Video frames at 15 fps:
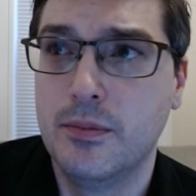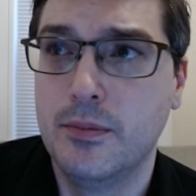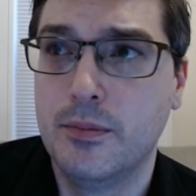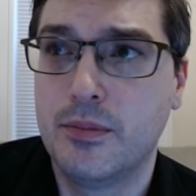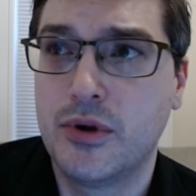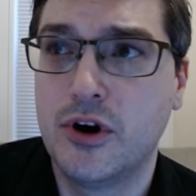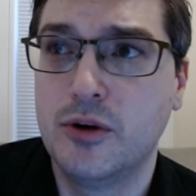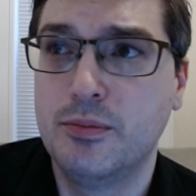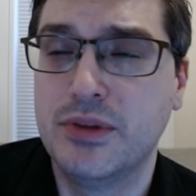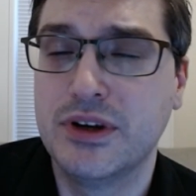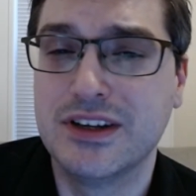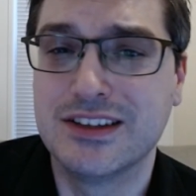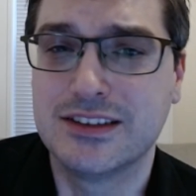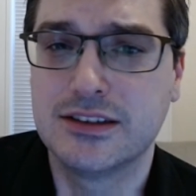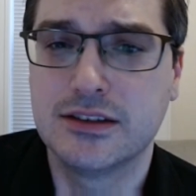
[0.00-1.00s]

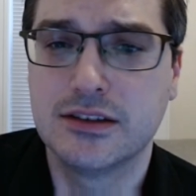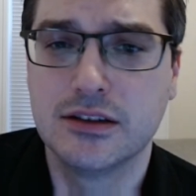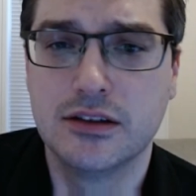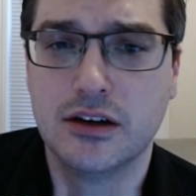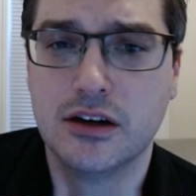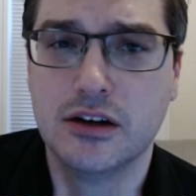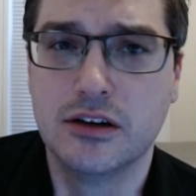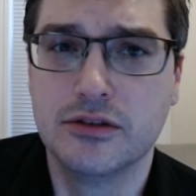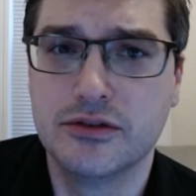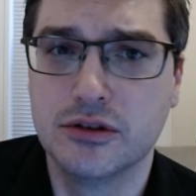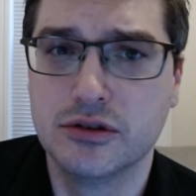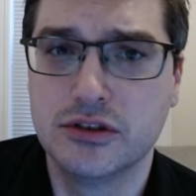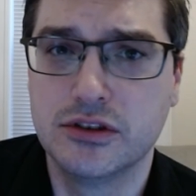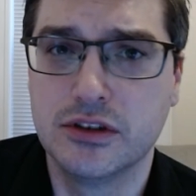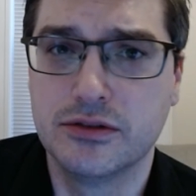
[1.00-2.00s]
purpose of those
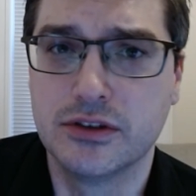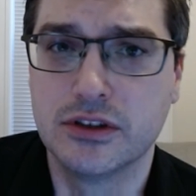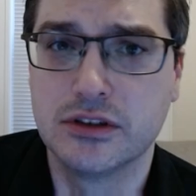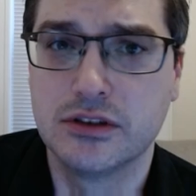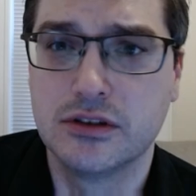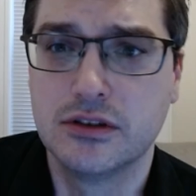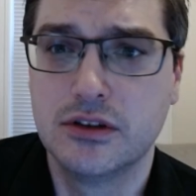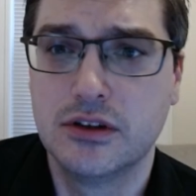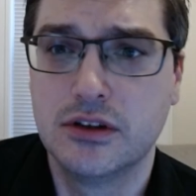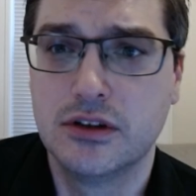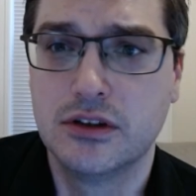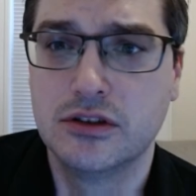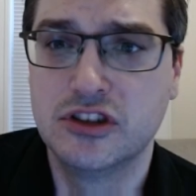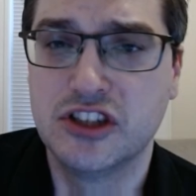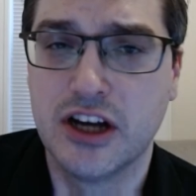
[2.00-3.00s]
different
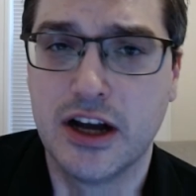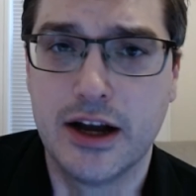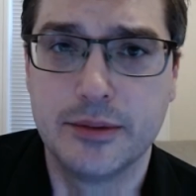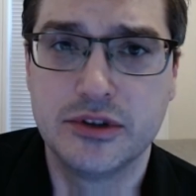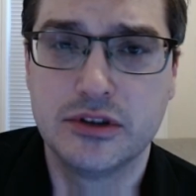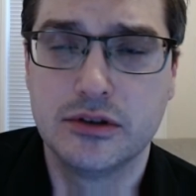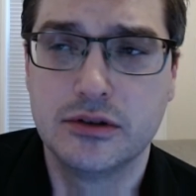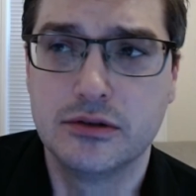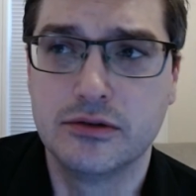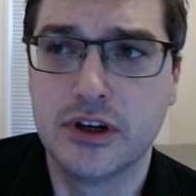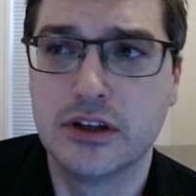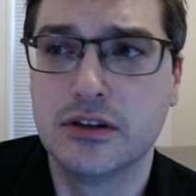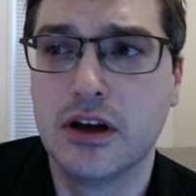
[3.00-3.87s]
jabs, right?